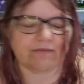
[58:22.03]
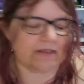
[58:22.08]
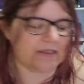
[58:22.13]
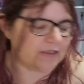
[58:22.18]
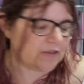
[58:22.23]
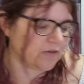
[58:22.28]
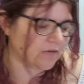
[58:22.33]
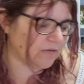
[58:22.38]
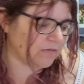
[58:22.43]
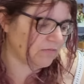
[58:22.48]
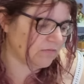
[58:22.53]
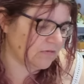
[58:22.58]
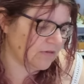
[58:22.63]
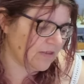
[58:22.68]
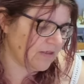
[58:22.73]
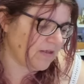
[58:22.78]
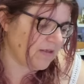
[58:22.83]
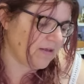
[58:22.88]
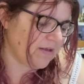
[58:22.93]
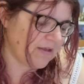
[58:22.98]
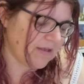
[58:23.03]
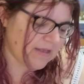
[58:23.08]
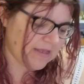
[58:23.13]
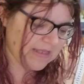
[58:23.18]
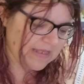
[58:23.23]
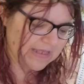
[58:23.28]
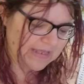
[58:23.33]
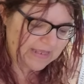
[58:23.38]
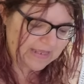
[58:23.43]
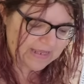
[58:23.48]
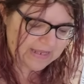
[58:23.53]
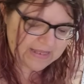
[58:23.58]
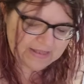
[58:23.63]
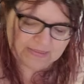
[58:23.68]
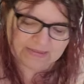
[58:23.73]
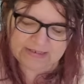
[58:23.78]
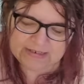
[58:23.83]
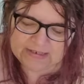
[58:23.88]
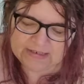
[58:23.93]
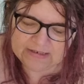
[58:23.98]
really cool.
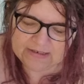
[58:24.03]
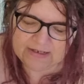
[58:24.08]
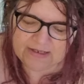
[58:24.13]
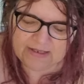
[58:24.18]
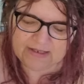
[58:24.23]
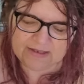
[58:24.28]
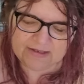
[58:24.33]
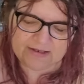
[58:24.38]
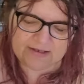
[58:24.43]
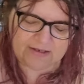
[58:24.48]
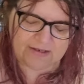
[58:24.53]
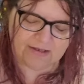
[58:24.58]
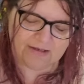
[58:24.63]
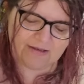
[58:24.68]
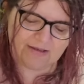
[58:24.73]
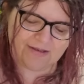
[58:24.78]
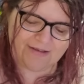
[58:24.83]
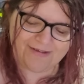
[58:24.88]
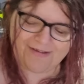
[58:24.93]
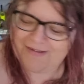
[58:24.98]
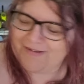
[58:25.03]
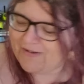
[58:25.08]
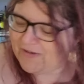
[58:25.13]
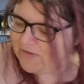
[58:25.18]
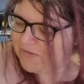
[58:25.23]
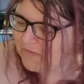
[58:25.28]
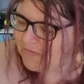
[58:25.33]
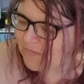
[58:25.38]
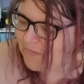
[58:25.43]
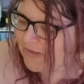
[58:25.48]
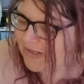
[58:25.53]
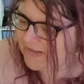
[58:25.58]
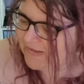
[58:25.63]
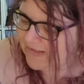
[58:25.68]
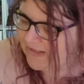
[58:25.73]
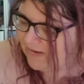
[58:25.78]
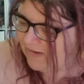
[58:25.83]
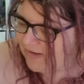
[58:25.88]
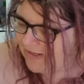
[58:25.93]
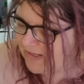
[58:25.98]
And then one
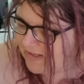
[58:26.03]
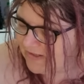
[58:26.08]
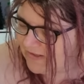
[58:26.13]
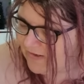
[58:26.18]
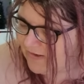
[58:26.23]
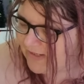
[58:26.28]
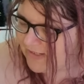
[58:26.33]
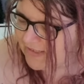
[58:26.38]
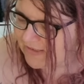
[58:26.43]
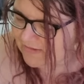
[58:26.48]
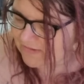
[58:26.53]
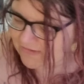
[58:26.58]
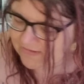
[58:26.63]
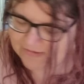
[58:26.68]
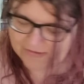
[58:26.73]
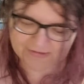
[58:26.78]
that I